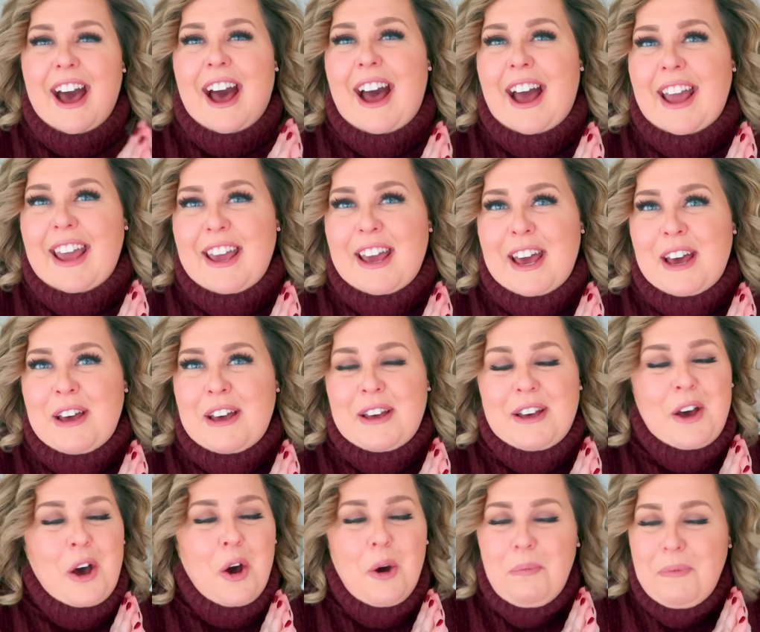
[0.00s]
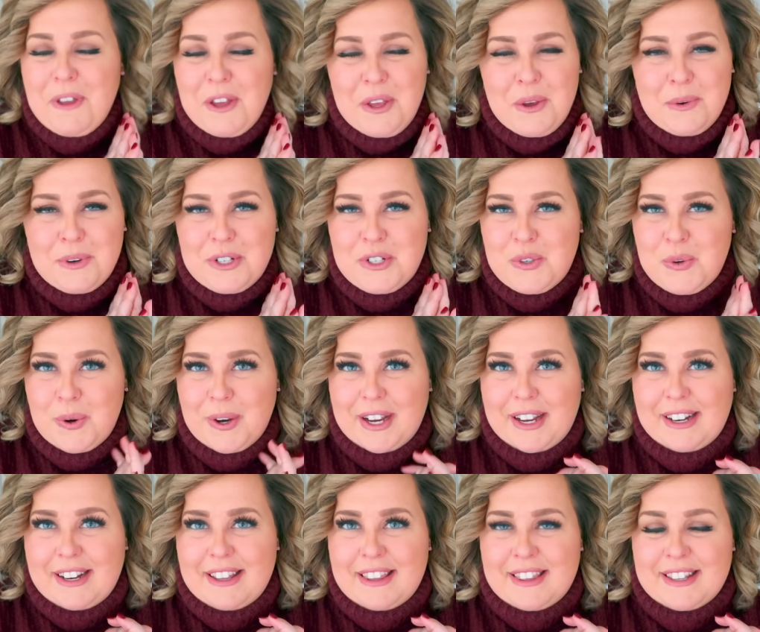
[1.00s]
I uh, hope that you
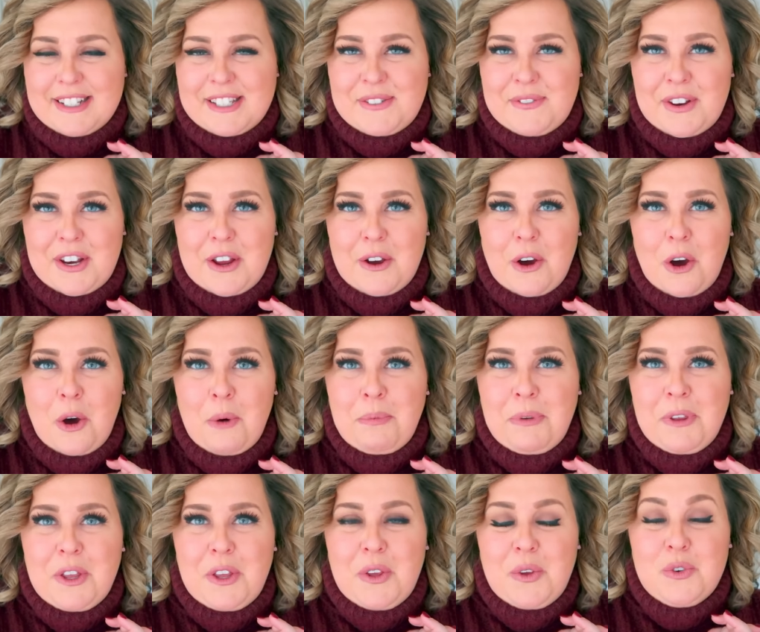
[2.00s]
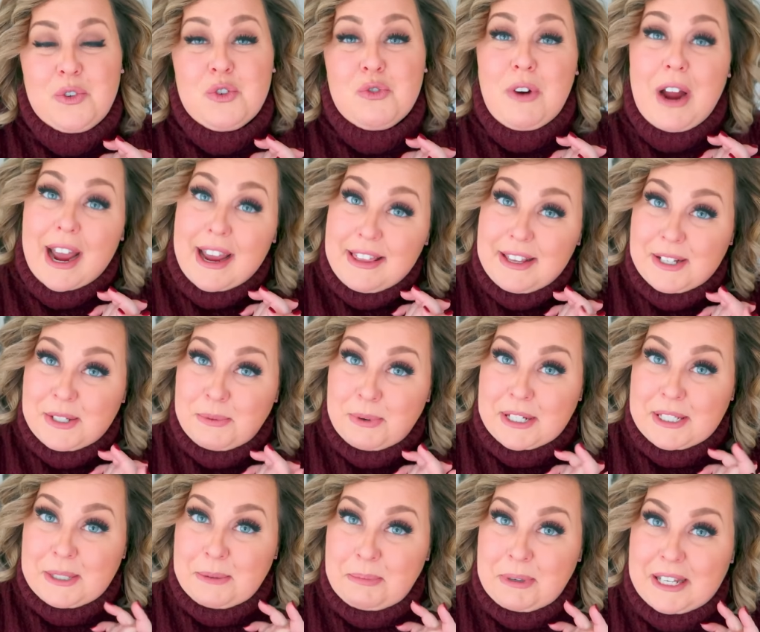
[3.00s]
enjoyed this video. I hope that you try these
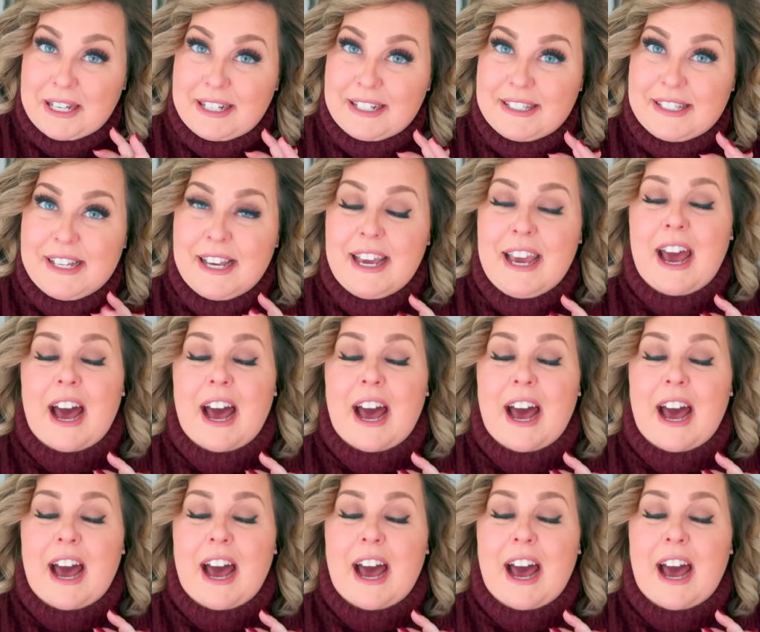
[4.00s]
recipes.